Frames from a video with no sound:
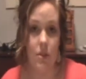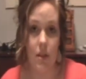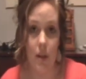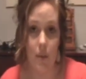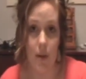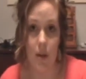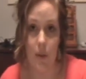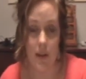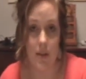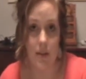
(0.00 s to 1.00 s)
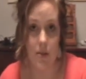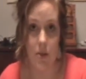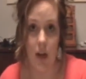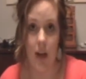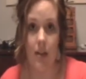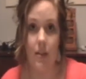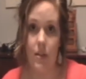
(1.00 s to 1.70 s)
Should they worry about their strength?